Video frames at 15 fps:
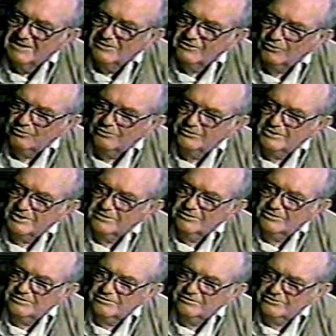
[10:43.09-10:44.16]
So Judge
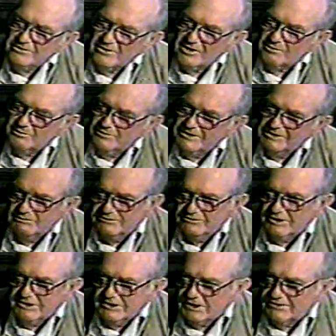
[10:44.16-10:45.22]
Sharp, he was
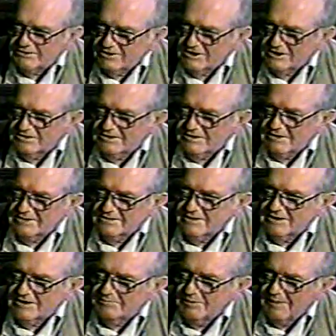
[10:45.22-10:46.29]
not a judge at that
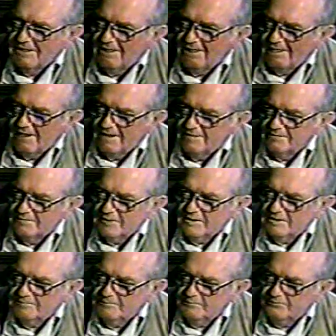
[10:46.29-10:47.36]
time, uh,
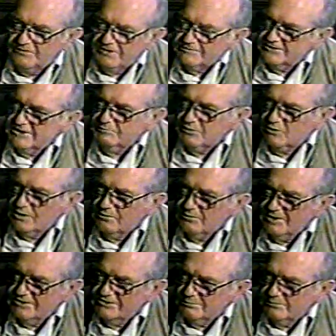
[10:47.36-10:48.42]
fixed up the
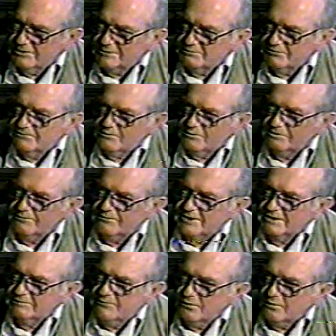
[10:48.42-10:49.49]
corporation papers for it.
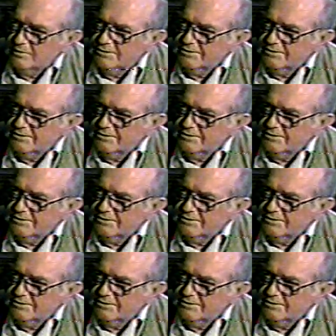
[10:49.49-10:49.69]
Fred Ford,